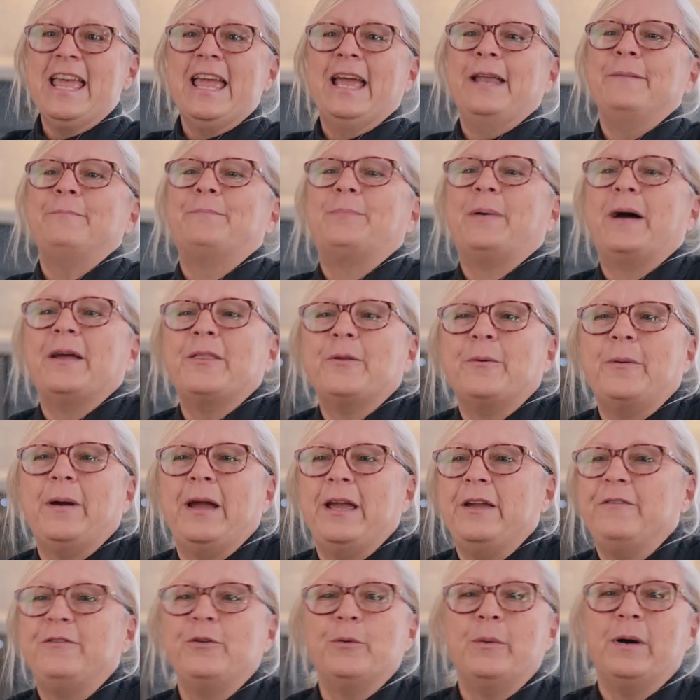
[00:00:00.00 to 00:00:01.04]
And by the
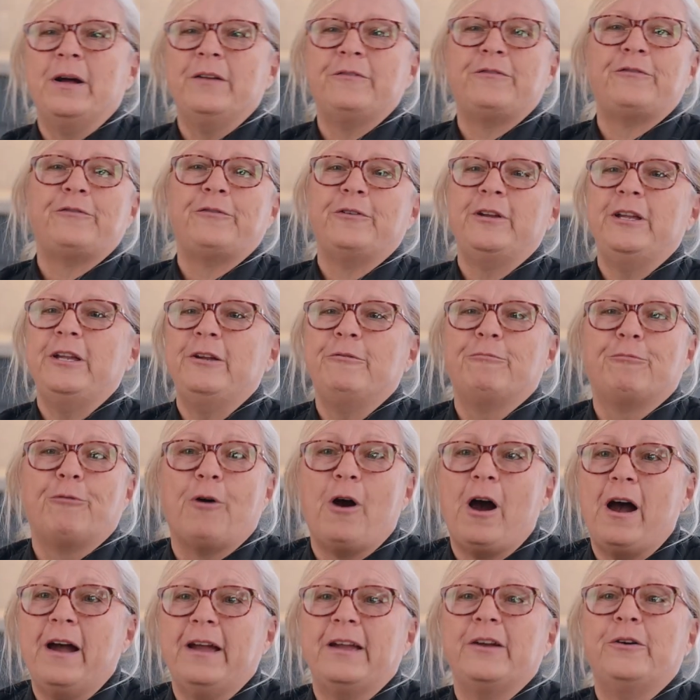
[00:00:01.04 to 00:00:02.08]
way, if you want free
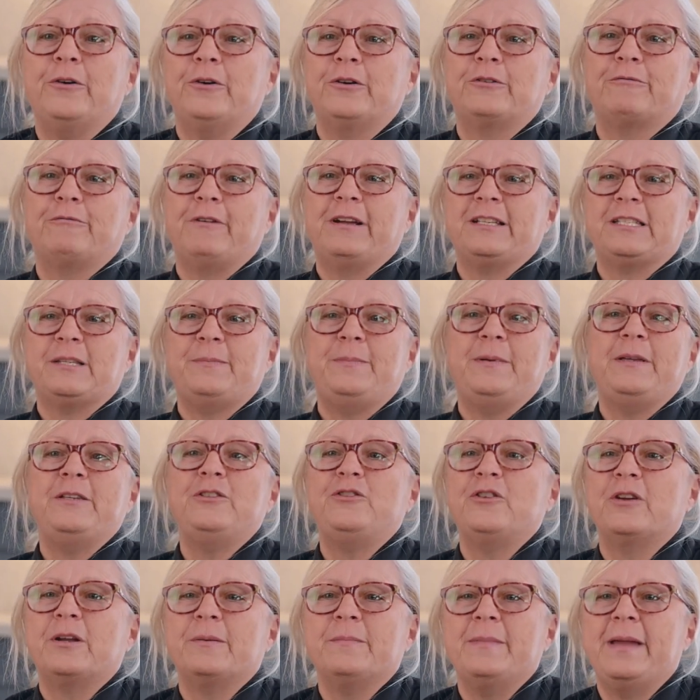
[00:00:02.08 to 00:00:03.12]
raw and cooked recipes
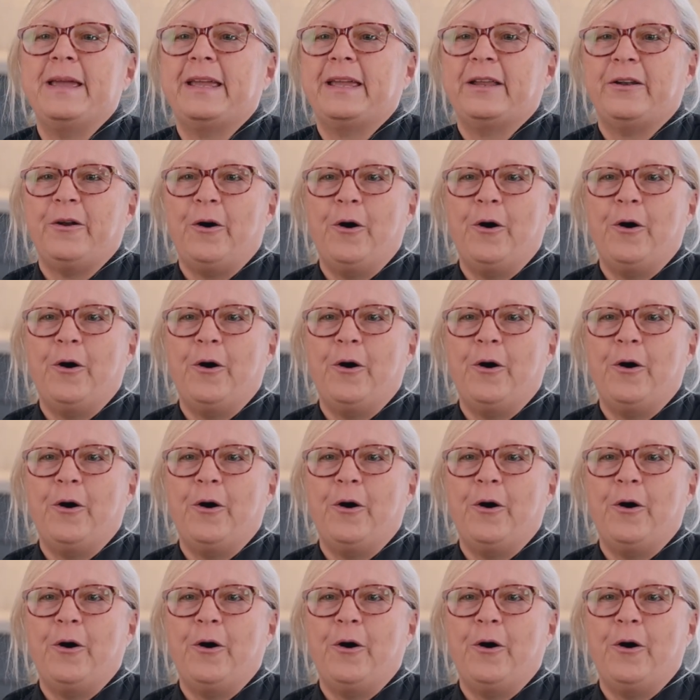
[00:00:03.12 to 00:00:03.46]
you can make at